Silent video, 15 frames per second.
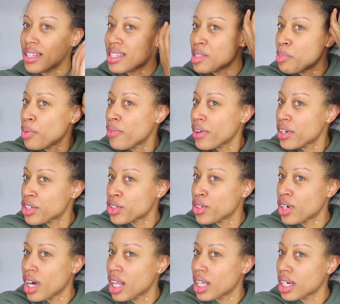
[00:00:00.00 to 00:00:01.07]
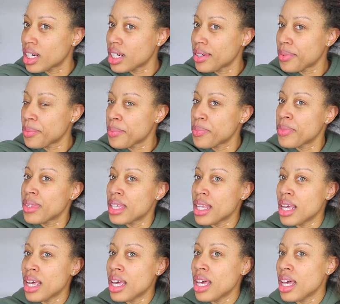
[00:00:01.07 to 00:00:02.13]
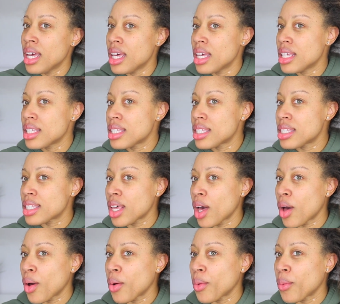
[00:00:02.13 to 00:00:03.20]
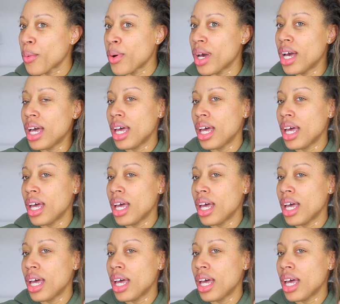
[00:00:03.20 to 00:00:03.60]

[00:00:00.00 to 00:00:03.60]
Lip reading: this is professional color. So